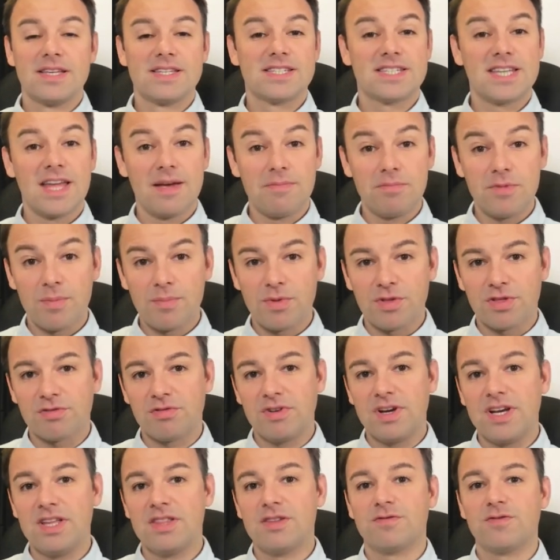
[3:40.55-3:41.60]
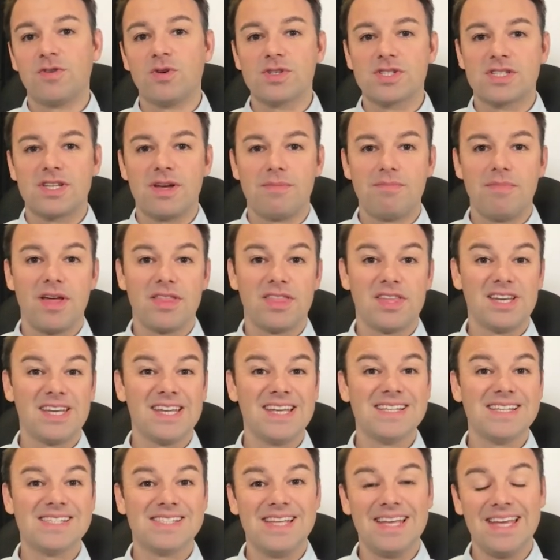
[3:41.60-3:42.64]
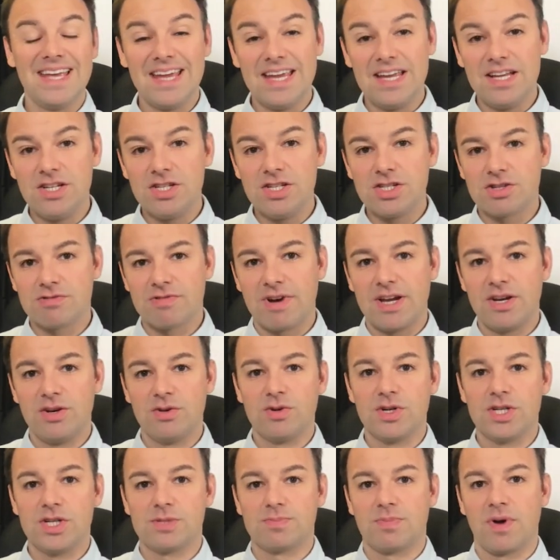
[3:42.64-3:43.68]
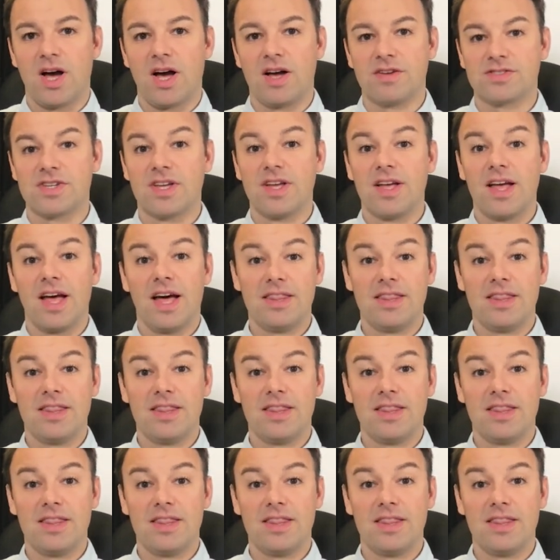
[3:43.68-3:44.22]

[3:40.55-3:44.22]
Step number three in the four-step method is the indirect noise path,